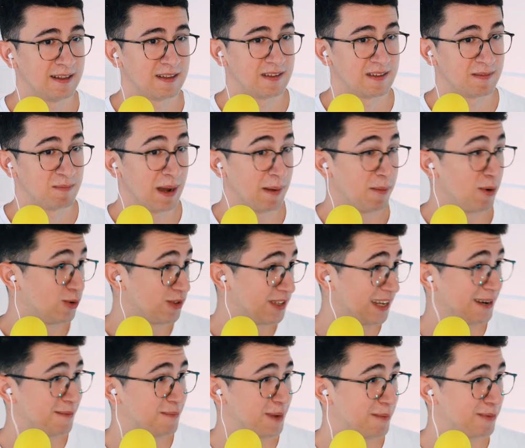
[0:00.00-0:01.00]
It's my
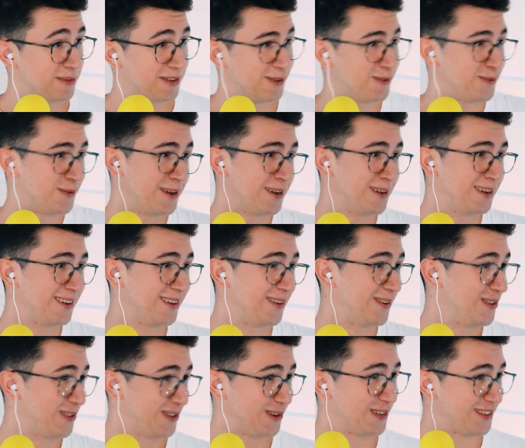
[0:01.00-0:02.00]
most cited paper so
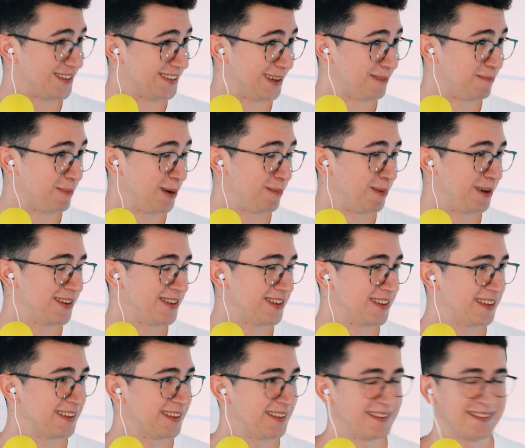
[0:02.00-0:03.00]
far, although it's not
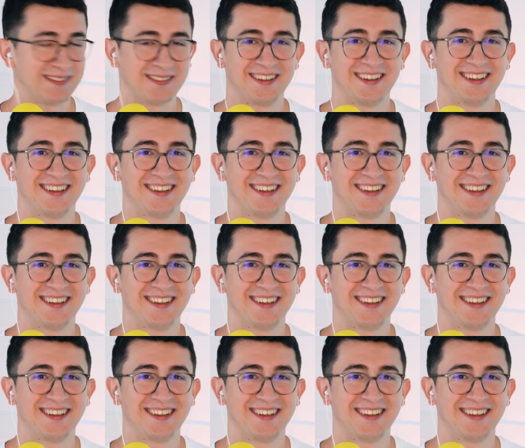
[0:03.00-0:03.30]
published.